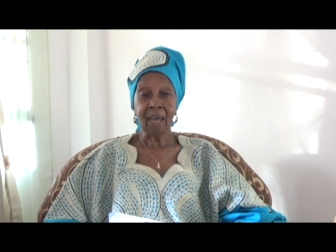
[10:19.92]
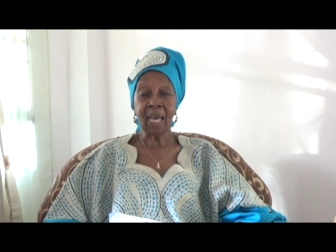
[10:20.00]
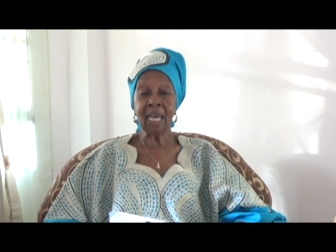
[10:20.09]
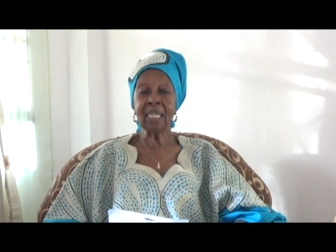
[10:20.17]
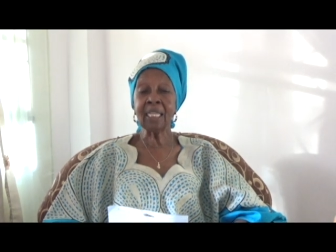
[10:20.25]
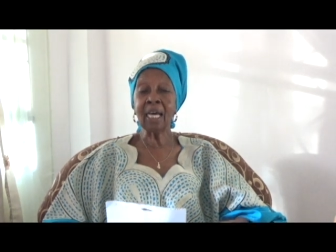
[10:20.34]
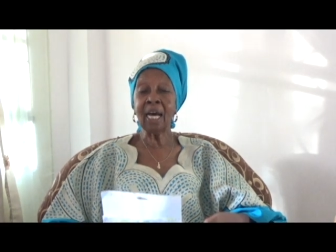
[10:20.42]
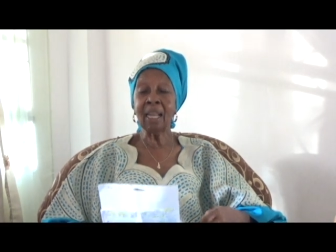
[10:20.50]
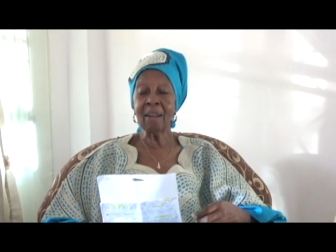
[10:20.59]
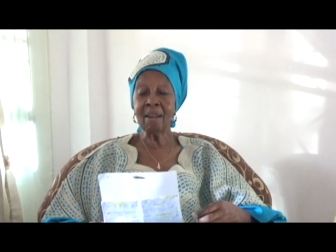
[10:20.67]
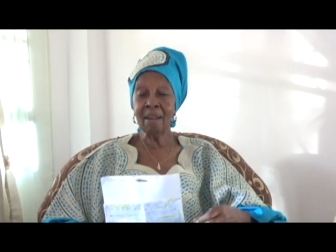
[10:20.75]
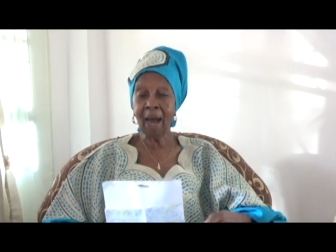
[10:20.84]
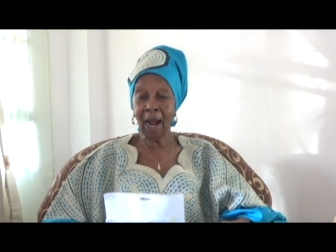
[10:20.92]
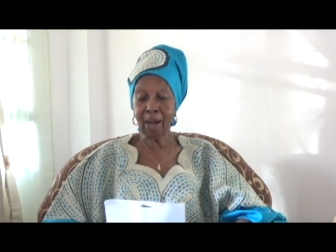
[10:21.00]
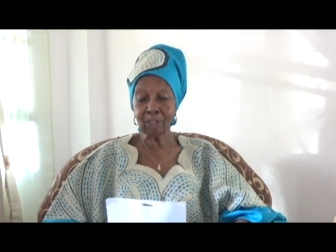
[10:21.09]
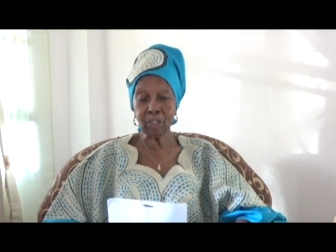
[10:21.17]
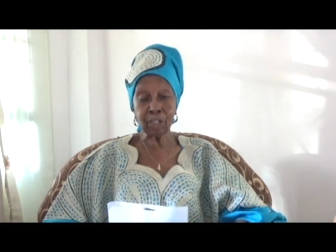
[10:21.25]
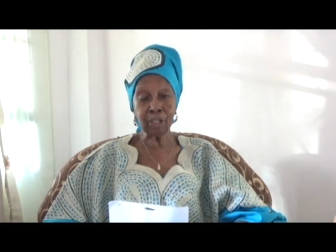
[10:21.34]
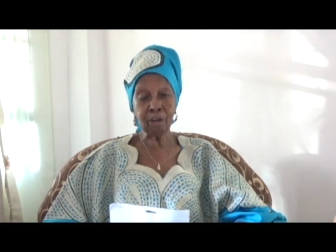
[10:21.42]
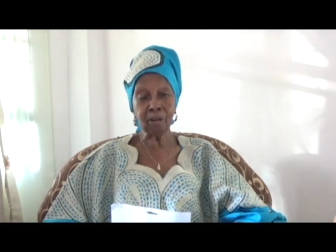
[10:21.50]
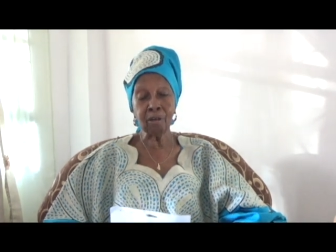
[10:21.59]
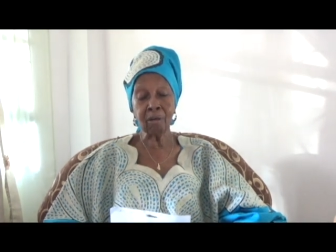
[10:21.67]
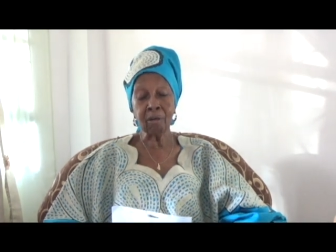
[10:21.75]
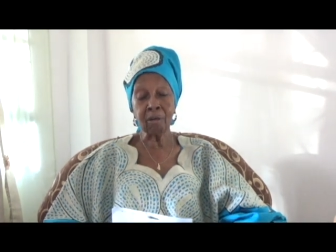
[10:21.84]
in a larger
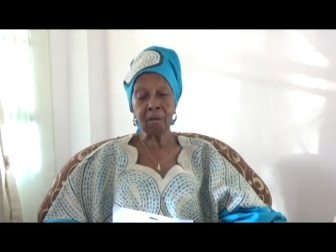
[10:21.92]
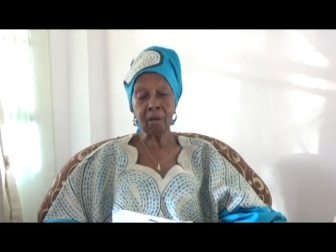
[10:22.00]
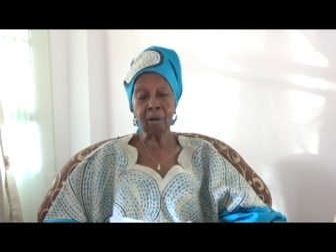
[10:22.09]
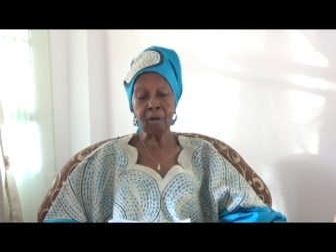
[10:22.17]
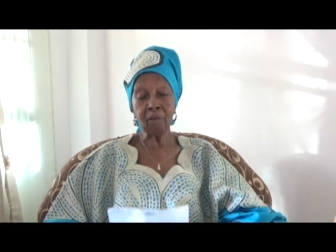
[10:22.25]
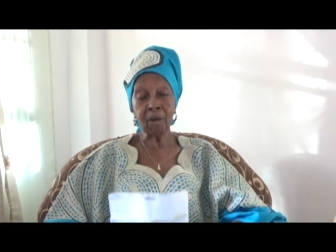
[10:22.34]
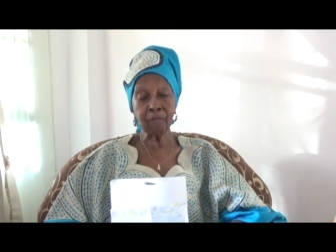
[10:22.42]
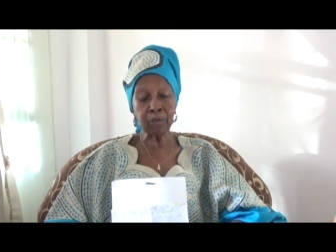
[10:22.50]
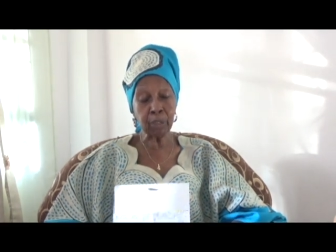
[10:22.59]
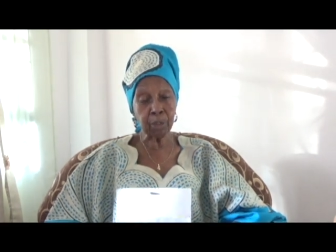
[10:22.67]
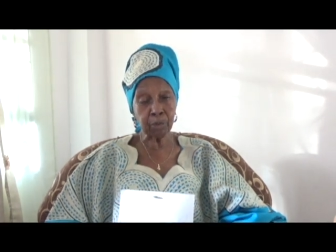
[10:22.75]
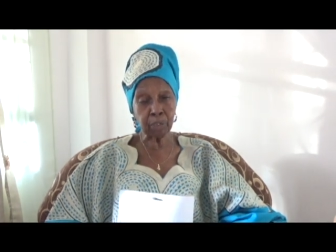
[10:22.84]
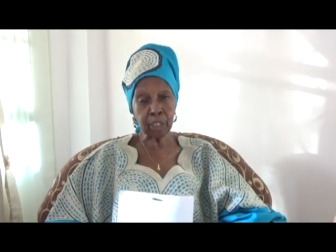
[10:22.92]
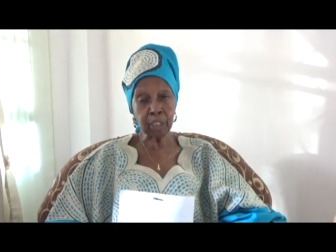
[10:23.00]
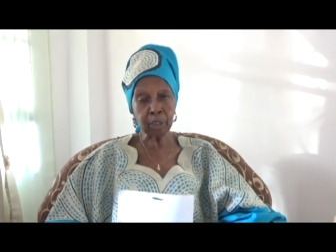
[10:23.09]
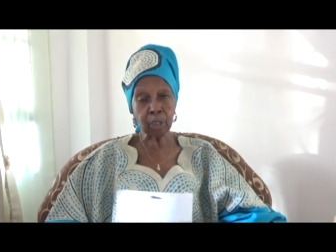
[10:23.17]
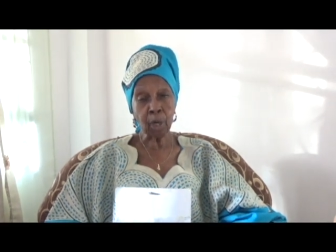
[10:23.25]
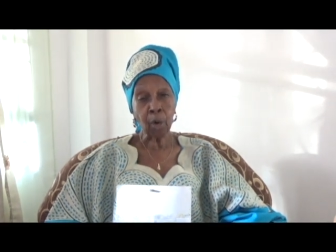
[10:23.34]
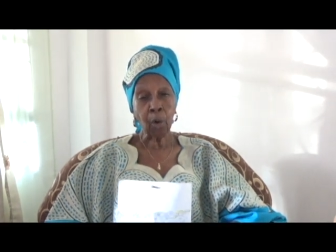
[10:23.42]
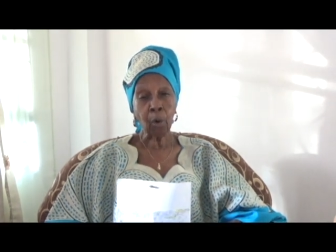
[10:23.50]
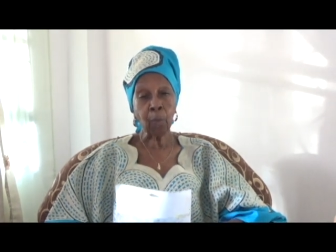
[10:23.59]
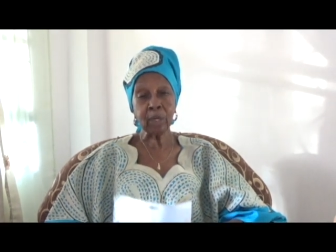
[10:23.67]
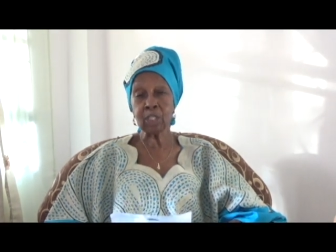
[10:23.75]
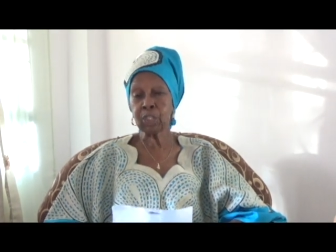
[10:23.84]
revolution,
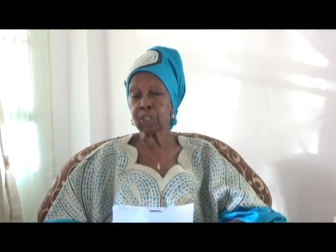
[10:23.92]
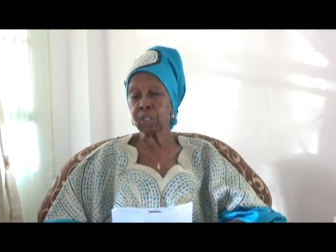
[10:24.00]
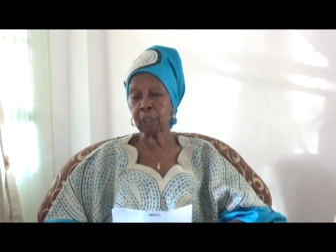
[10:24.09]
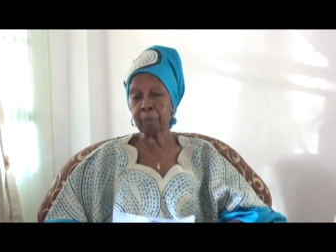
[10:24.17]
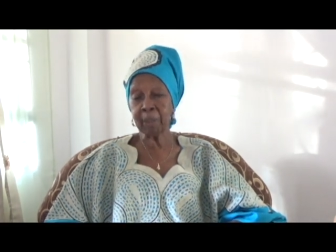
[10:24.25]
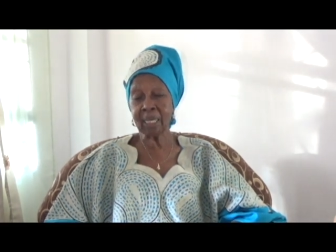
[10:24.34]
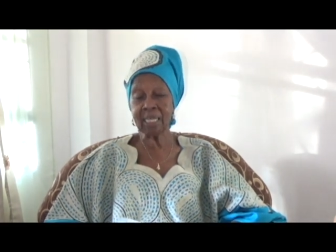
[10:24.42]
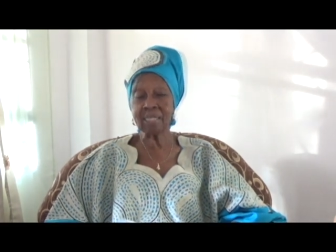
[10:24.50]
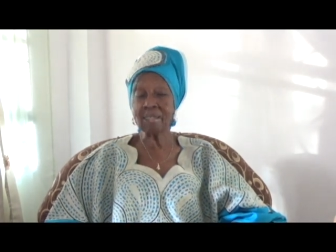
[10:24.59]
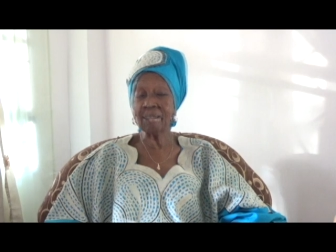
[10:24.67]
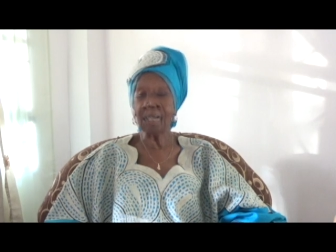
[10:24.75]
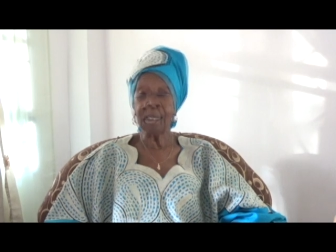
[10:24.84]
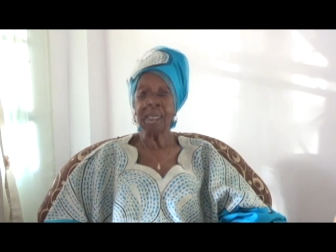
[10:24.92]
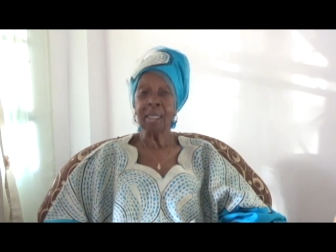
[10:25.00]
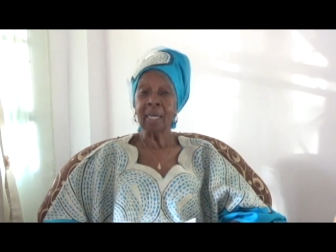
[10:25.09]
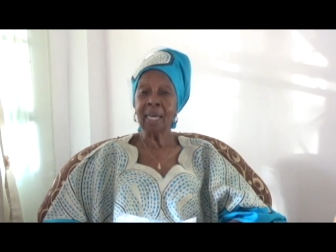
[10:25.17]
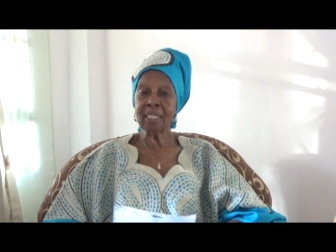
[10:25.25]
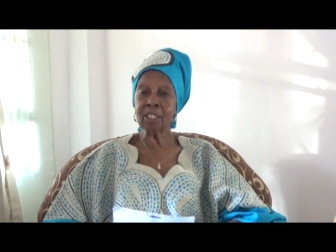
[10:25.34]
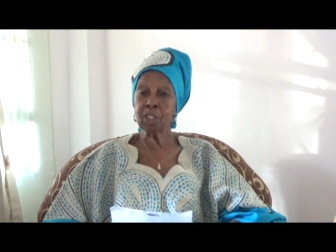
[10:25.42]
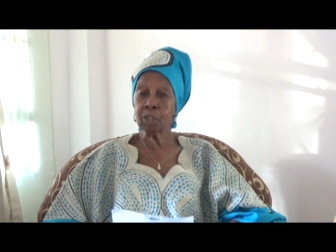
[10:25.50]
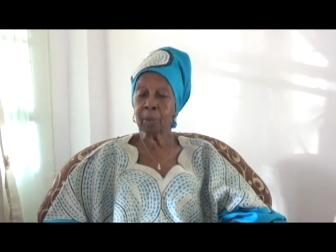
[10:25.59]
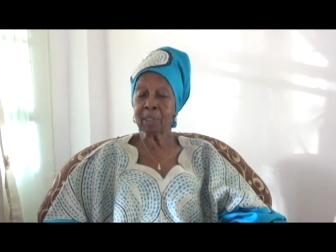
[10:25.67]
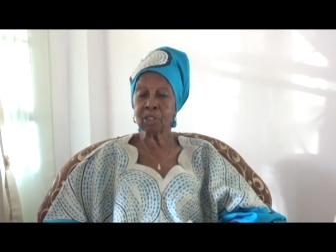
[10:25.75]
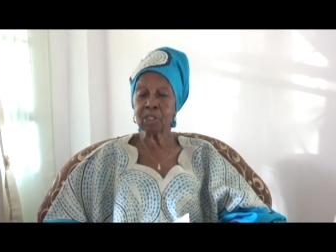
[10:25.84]
which took place in
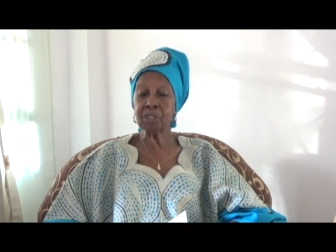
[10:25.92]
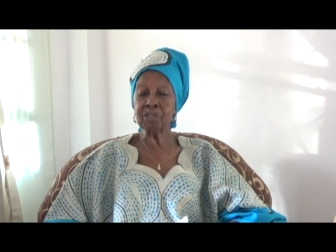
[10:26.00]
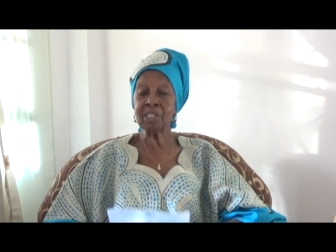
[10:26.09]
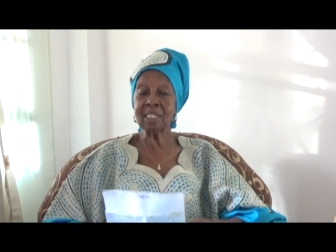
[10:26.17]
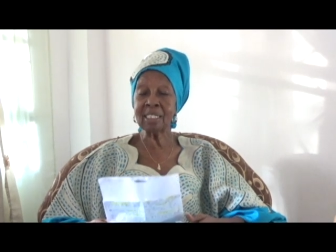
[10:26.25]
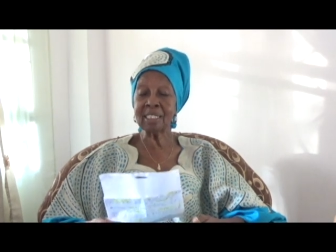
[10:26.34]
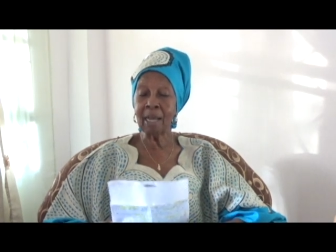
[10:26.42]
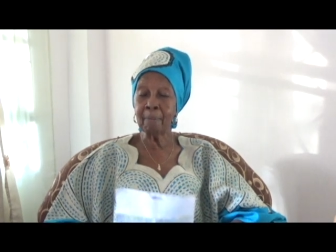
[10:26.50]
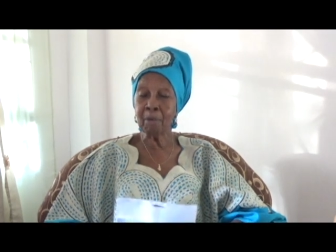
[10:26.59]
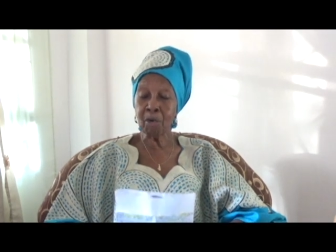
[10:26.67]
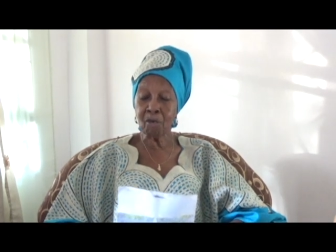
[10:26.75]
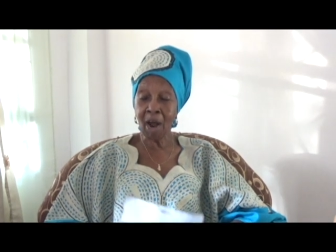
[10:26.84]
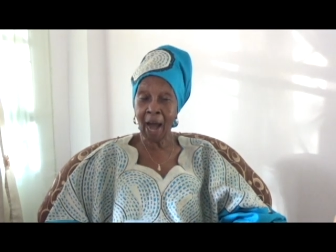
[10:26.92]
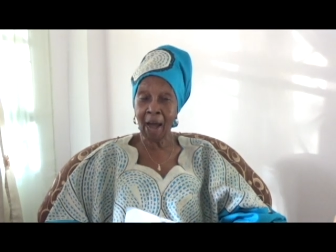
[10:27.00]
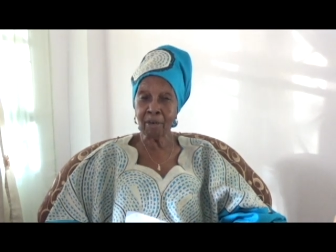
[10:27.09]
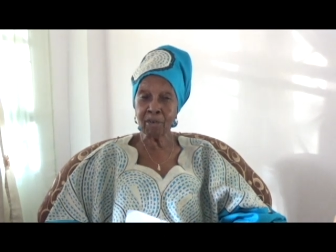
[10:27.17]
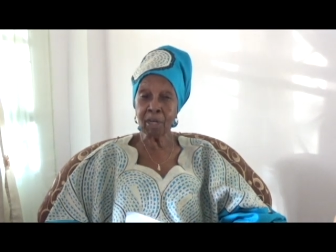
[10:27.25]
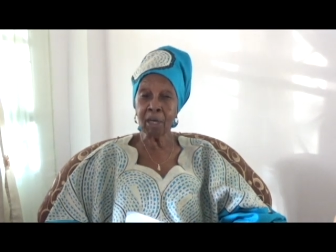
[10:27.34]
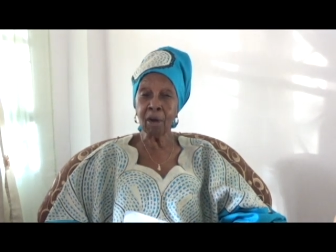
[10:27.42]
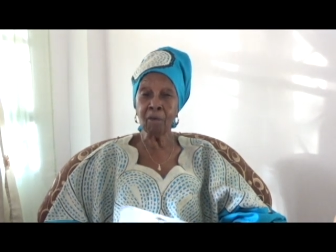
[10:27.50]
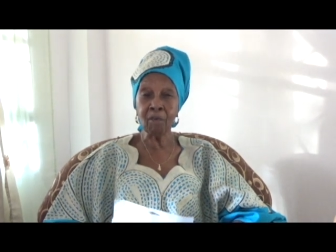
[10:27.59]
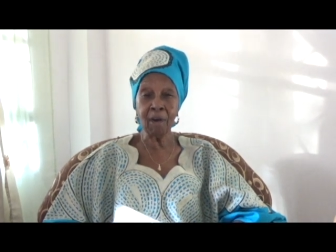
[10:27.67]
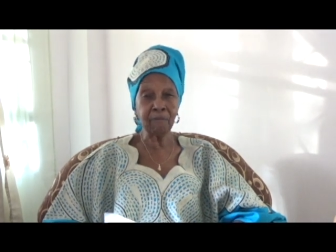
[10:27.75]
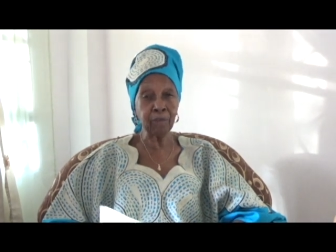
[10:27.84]
1823, the Demerara
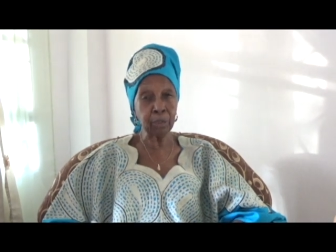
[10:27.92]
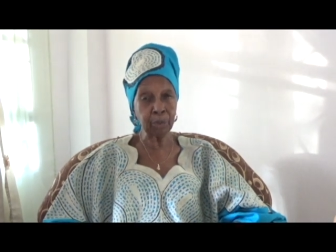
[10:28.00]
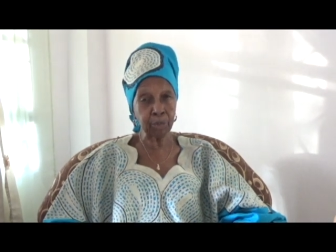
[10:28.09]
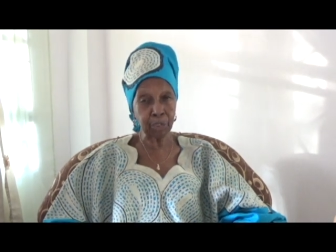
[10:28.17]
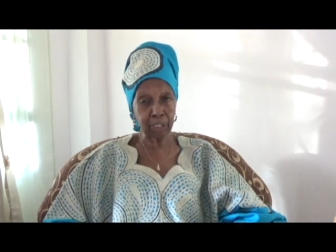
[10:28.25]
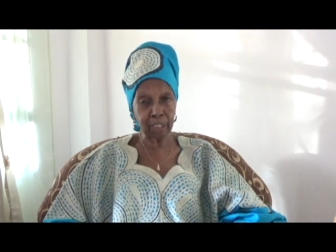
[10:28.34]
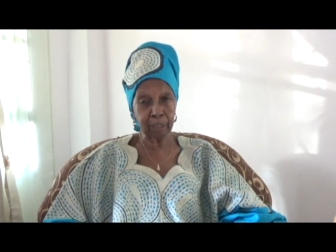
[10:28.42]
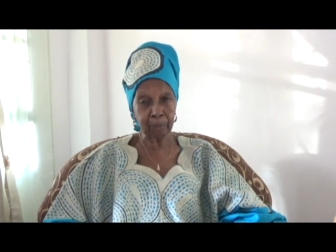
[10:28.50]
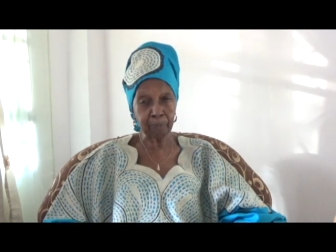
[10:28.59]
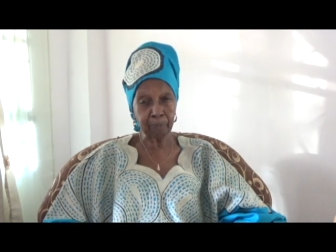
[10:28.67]
Revolution.